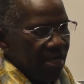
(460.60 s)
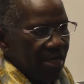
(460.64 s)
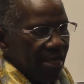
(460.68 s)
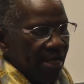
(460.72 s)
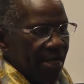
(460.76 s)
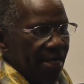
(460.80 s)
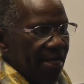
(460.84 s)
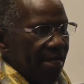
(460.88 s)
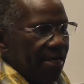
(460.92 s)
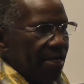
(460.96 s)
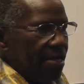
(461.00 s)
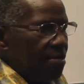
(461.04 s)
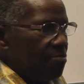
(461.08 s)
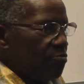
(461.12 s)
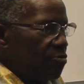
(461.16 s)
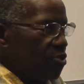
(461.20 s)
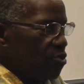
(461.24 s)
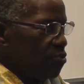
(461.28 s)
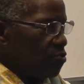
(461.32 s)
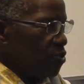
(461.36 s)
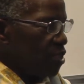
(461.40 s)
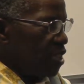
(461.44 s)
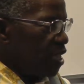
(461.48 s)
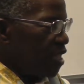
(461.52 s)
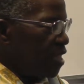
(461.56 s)
and
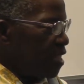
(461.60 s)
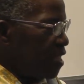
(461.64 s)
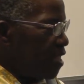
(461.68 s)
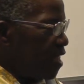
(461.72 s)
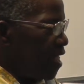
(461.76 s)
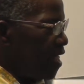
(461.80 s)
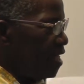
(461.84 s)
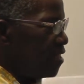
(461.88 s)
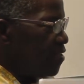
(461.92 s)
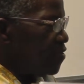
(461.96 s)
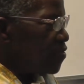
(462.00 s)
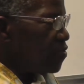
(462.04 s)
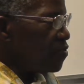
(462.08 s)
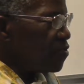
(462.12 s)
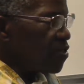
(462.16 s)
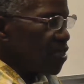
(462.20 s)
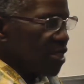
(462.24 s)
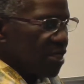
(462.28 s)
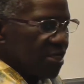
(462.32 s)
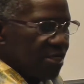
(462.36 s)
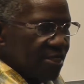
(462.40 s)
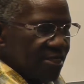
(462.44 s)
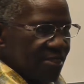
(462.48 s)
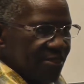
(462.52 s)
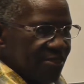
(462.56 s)
you take
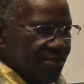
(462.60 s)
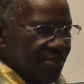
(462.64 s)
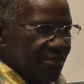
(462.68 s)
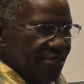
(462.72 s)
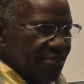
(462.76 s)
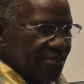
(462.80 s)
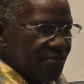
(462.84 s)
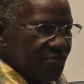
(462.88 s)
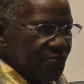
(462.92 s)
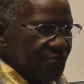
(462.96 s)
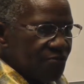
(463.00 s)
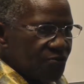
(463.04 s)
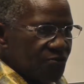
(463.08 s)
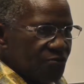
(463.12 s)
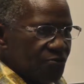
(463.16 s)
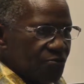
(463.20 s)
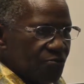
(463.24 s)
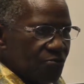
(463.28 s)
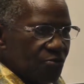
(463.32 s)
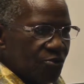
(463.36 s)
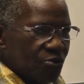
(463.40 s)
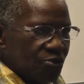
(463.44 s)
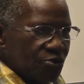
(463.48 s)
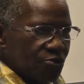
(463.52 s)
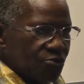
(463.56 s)
exercises to
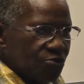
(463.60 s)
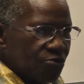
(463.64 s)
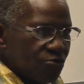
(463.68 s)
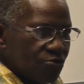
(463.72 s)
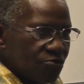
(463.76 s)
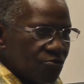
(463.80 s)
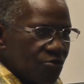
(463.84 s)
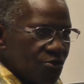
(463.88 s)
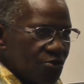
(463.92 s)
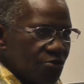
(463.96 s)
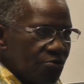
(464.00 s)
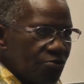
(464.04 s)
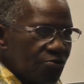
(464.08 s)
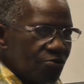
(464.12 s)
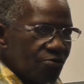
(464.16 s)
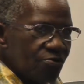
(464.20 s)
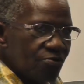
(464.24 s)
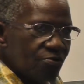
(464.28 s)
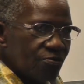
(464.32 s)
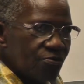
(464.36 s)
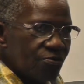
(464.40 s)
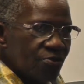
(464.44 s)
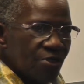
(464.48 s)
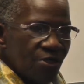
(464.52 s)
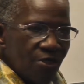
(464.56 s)
control
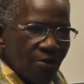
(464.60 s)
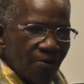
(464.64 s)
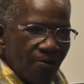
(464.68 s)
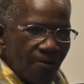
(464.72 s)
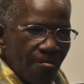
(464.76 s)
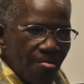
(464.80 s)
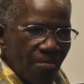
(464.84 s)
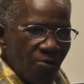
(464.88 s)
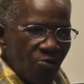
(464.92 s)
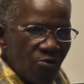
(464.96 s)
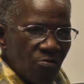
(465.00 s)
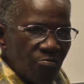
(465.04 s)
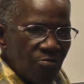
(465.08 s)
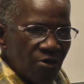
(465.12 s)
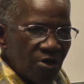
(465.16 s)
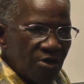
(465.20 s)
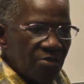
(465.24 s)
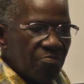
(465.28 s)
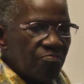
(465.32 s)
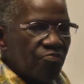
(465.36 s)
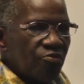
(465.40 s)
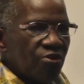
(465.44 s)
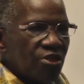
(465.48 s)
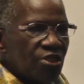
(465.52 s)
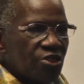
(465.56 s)
your
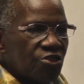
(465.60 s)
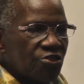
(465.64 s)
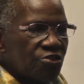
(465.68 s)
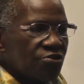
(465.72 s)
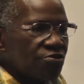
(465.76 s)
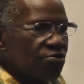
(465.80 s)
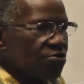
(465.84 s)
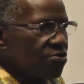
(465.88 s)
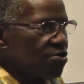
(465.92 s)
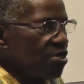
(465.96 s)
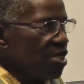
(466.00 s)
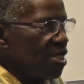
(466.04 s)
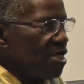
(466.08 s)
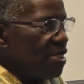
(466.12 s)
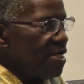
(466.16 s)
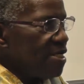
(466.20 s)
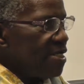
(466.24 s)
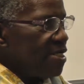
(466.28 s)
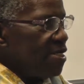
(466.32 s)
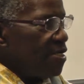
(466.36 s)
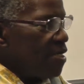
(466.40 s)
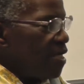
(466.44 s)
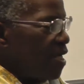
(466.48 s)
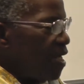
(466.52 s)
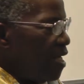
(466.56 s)
blood pressure,
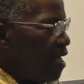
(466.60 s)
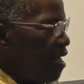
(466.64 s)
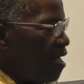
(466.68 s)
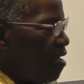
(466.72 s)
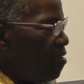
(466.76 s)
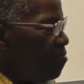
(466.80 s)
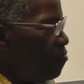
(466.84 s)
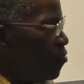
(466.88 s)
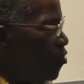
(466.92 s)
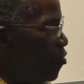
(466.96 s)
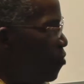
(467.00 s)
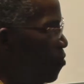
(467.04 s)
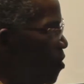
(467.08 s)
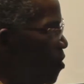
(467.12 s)
you